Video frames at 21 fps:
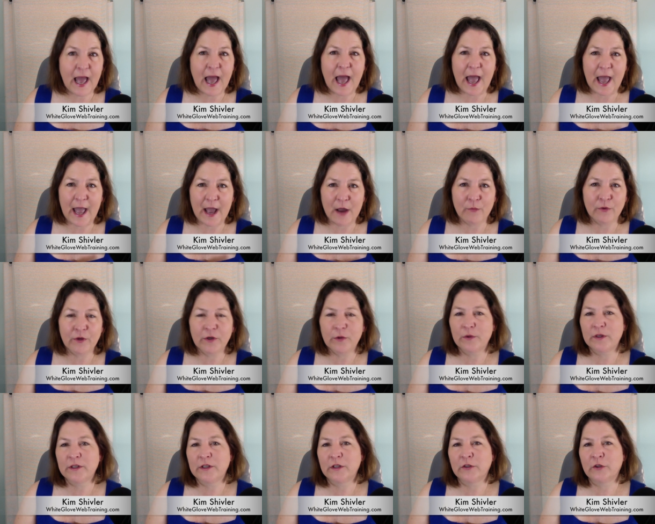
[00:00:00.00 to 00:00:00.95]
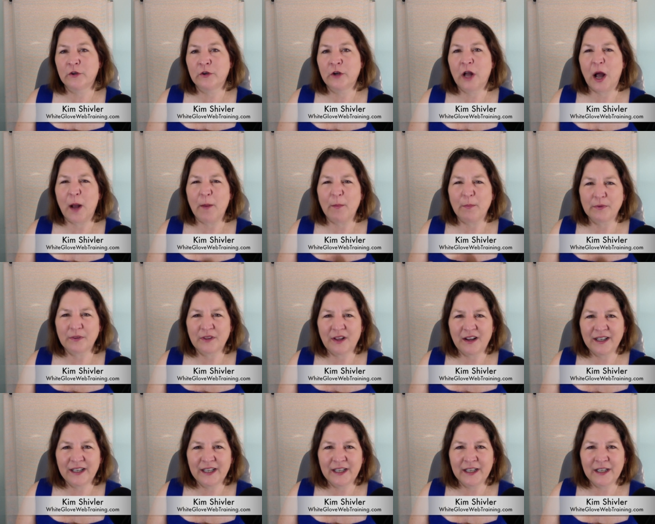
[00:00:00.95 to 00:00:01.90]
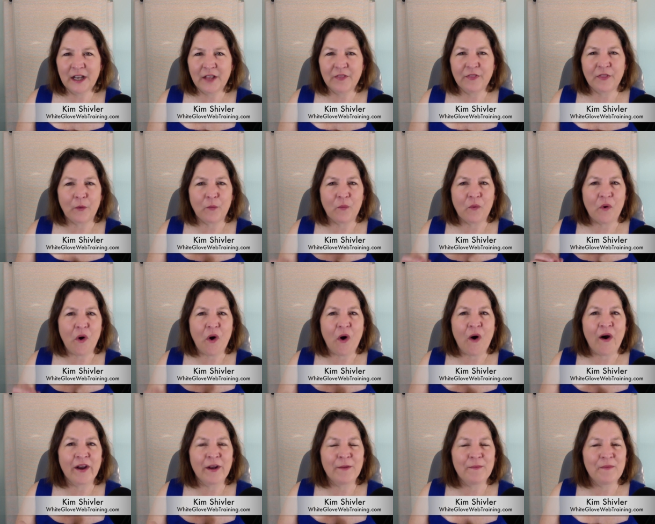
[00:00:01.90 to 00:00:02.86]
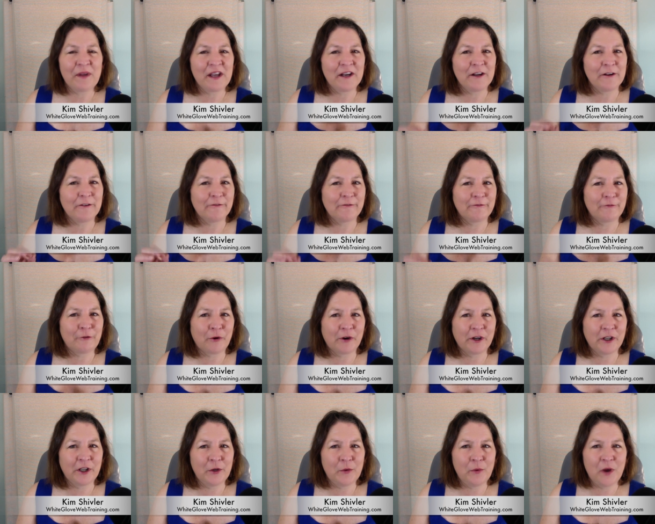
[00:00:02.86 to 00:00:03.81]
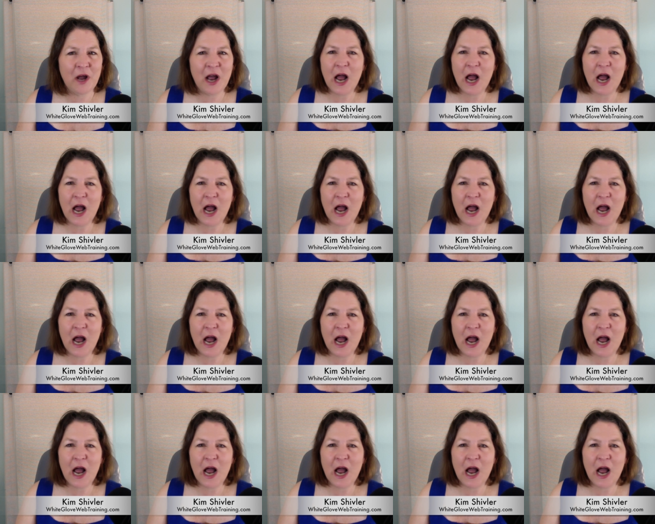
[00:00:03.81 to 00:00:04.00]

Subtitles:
and we're going to learn a plugin that will automate it for you.